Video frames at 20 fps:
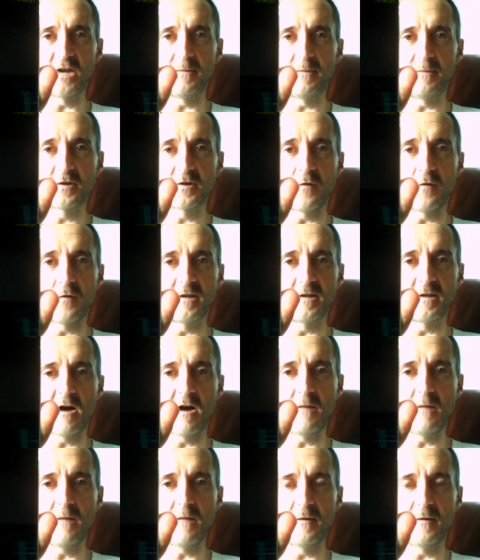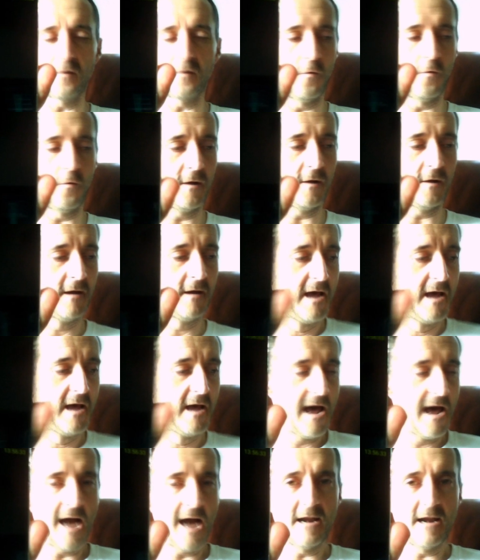It's got the time in the corner,
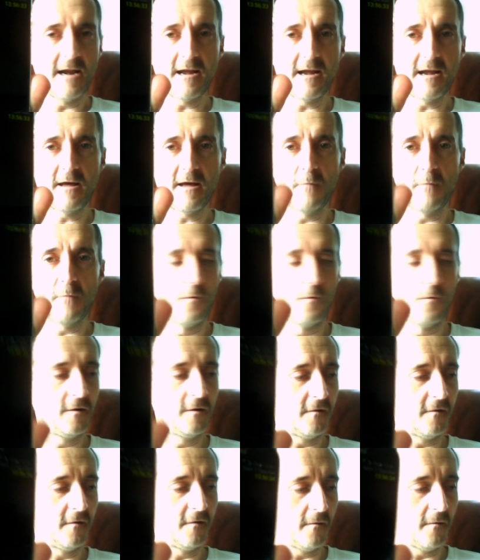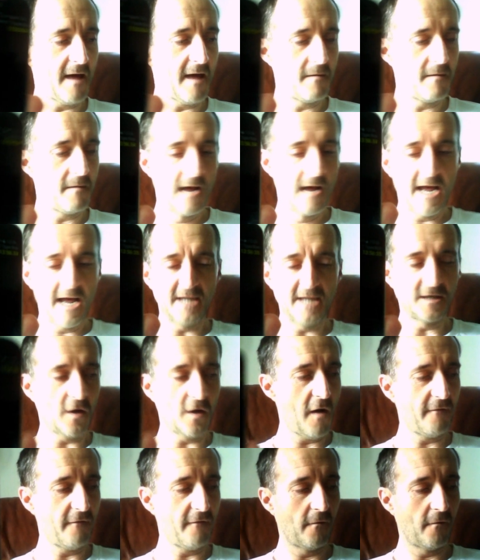and all you do then is
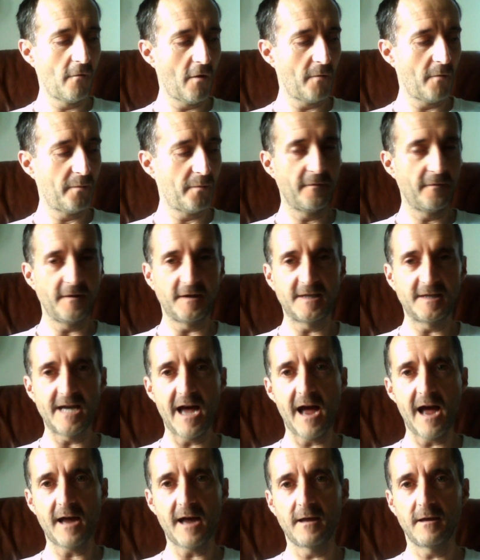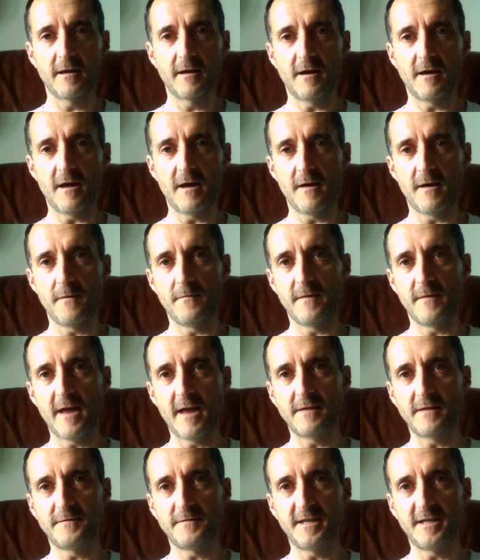offer up the tag, the
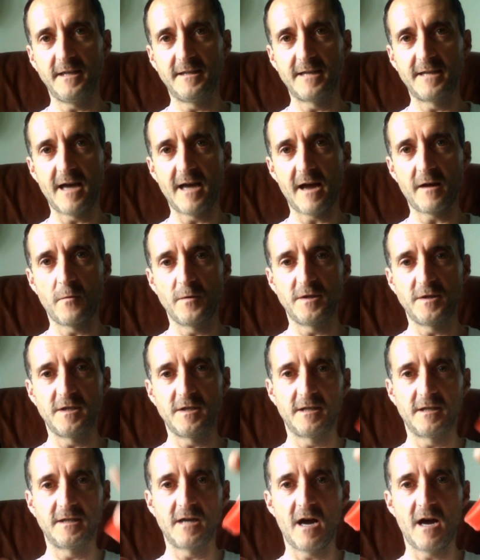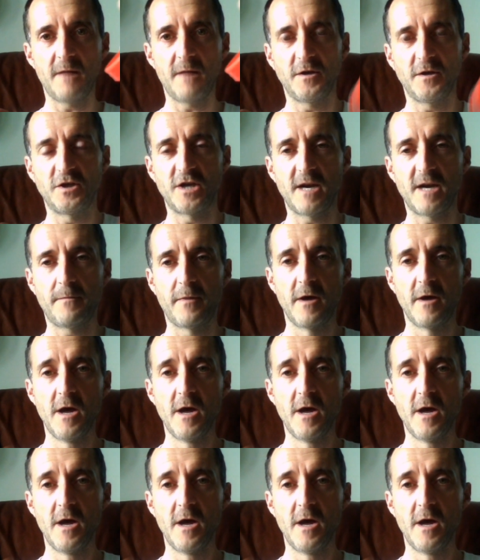NFC tag, which is the timing chip,